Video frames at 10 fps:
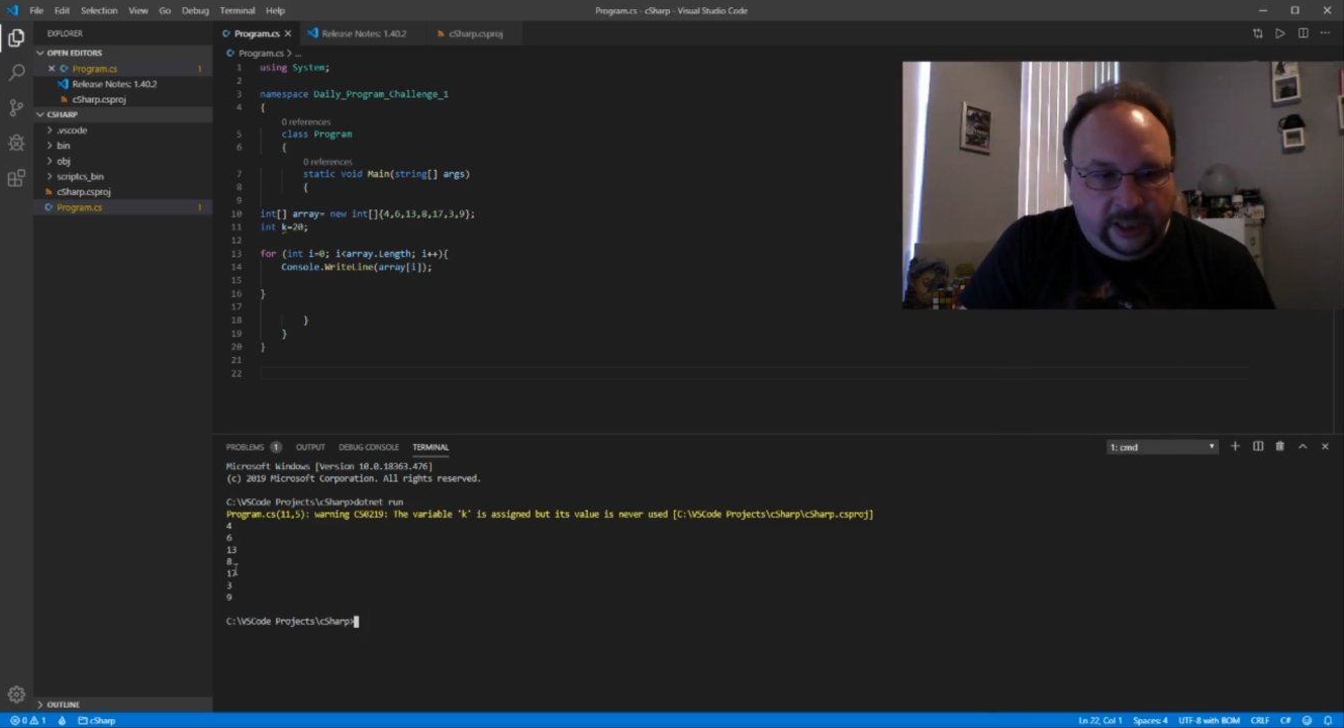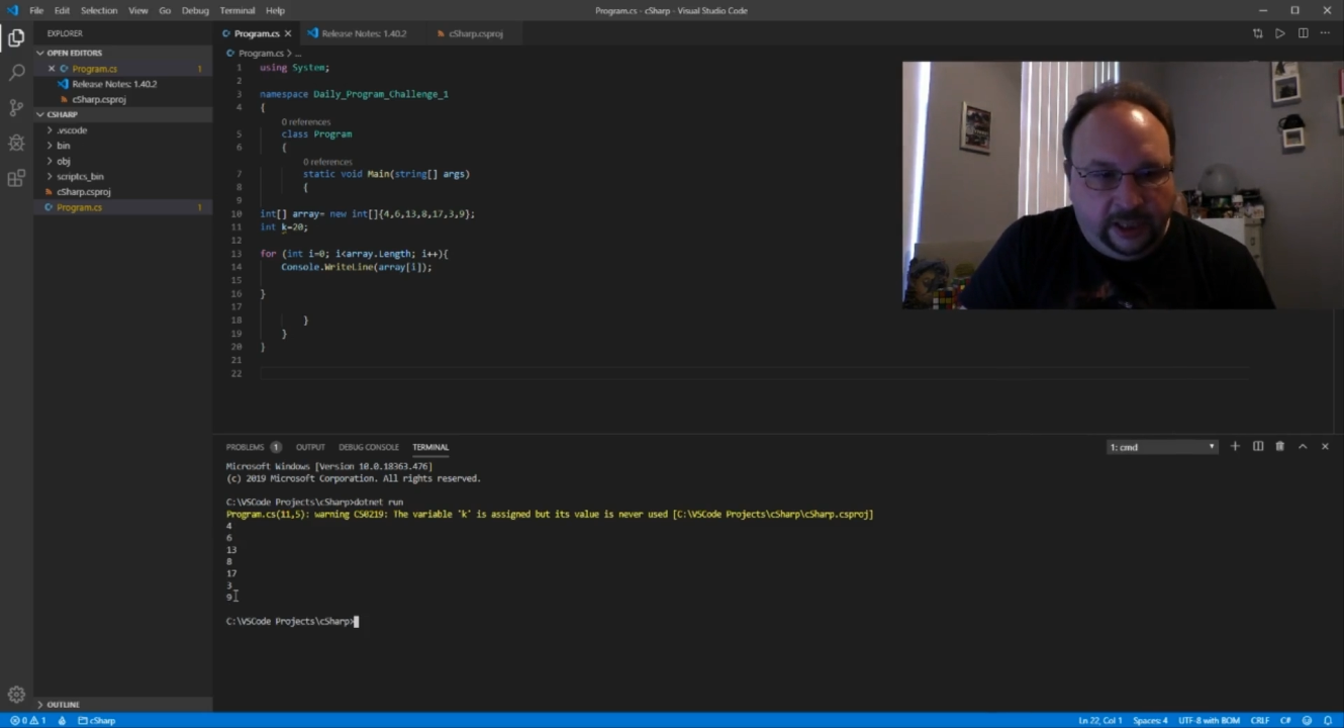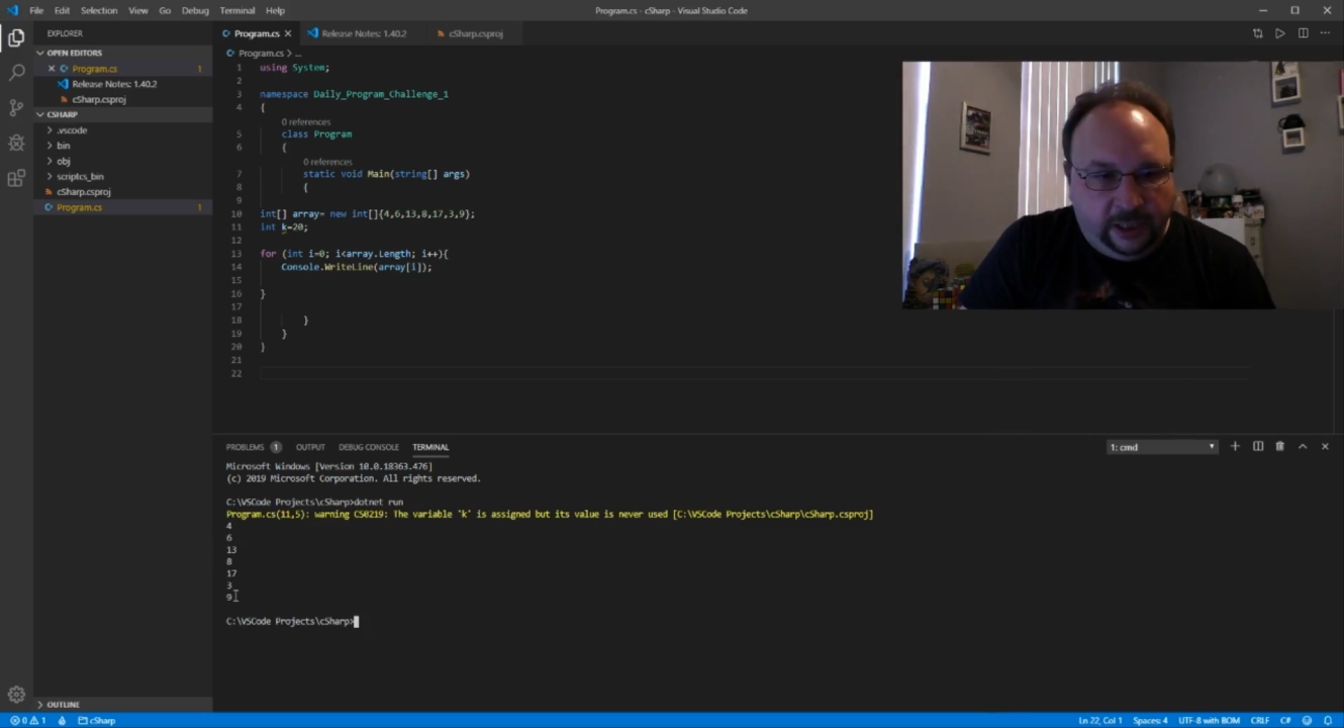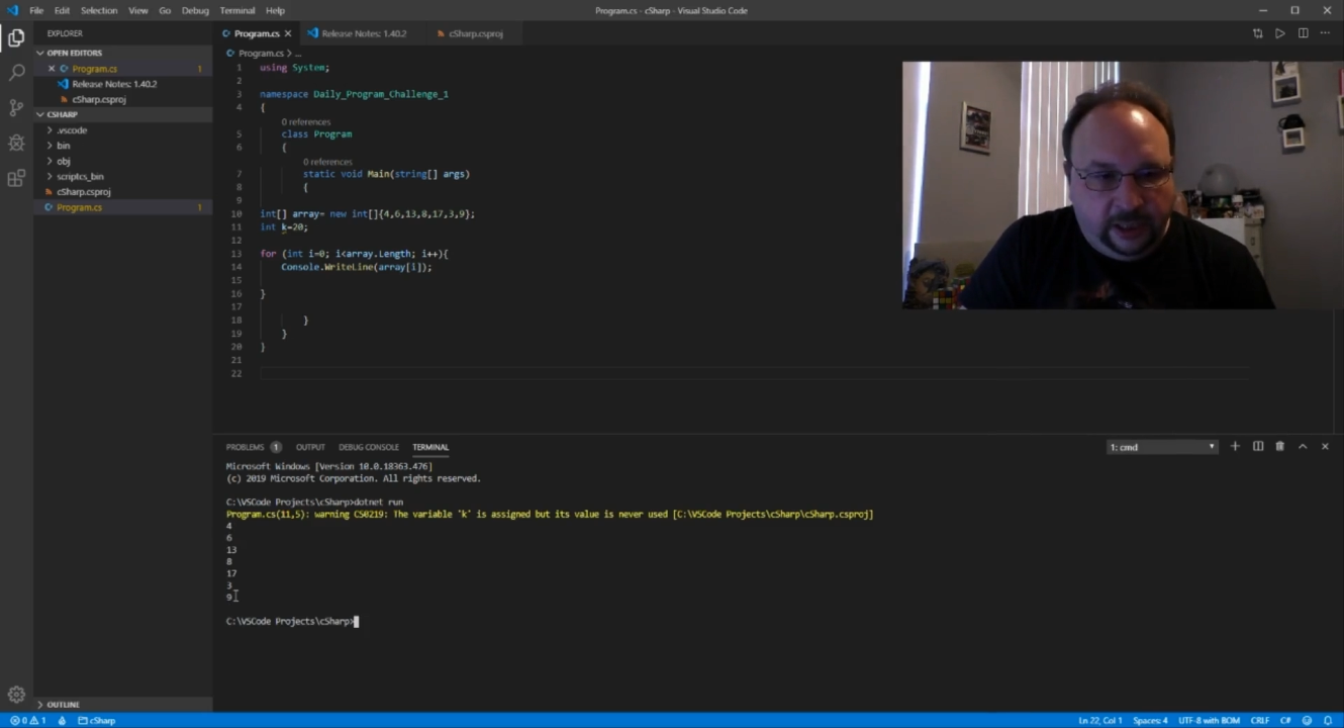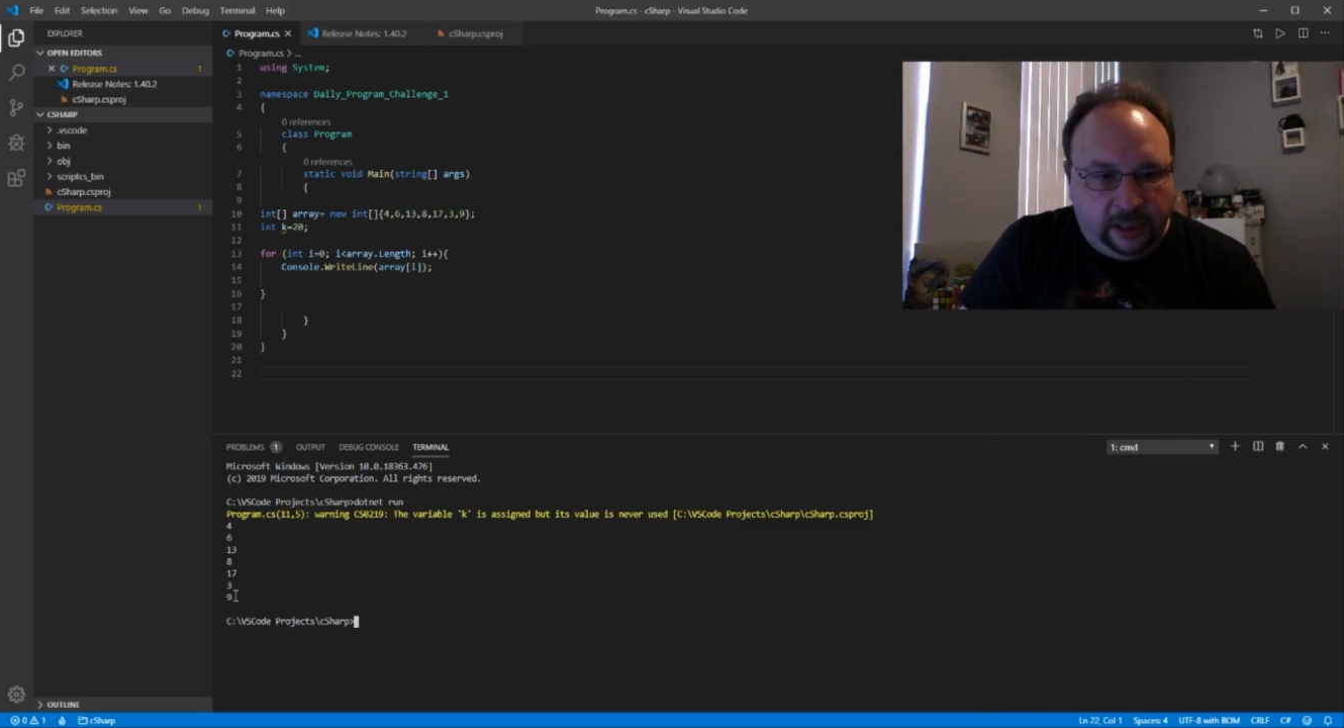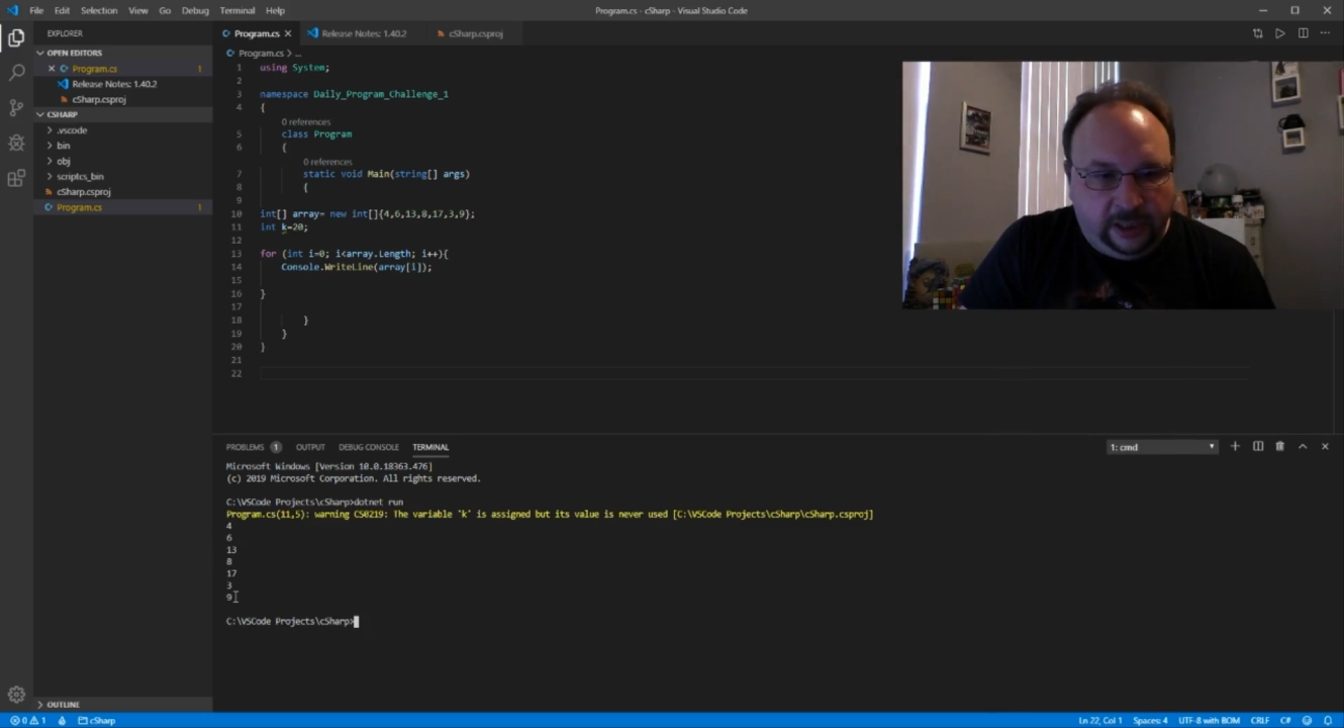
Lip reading: did.